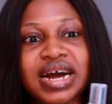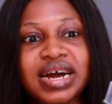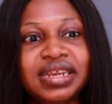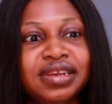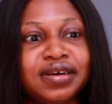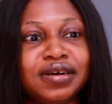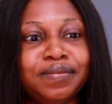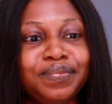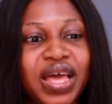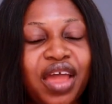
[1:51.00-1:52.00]
And
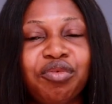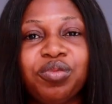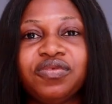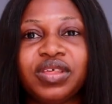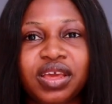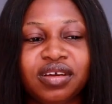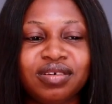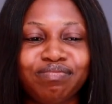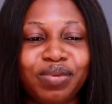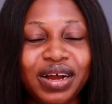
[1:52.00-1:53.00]
um, I removed the
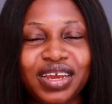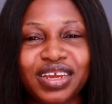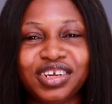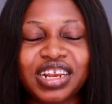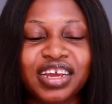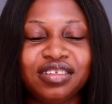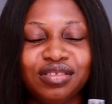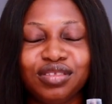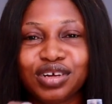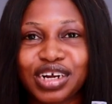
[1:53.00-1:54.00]
package,
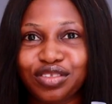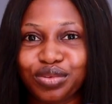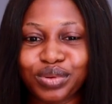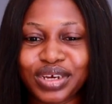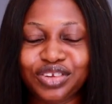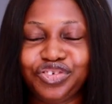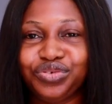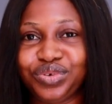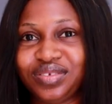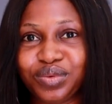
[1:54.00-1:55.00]
like the carton and
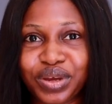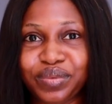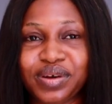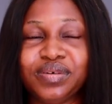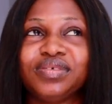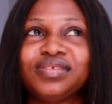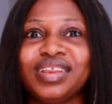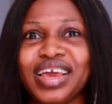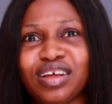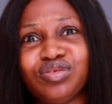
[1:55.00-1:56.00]
threw it away because
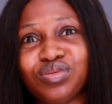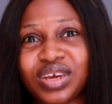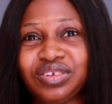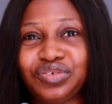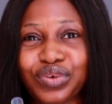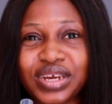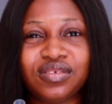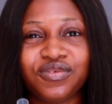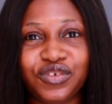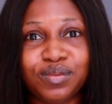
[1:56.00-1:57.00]
like I told you, I
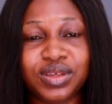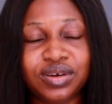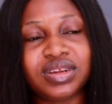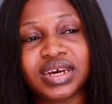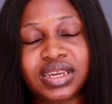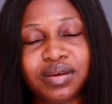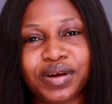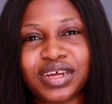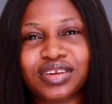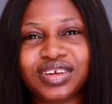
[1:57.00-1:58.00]
tried to film the other day,
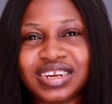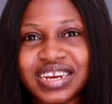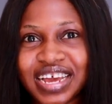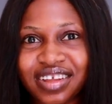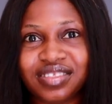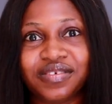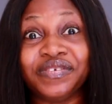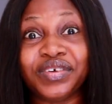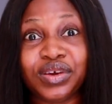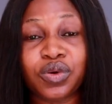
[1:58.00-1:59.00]
but I didn't like the
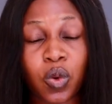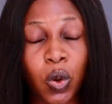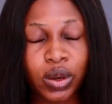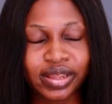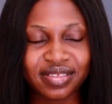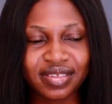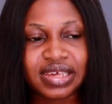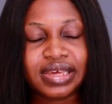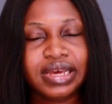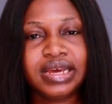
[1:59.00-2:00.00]
video
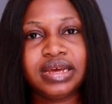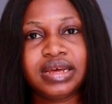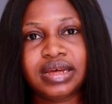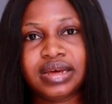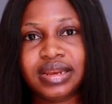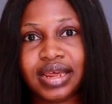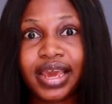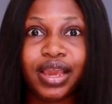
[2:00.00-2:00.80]
quality that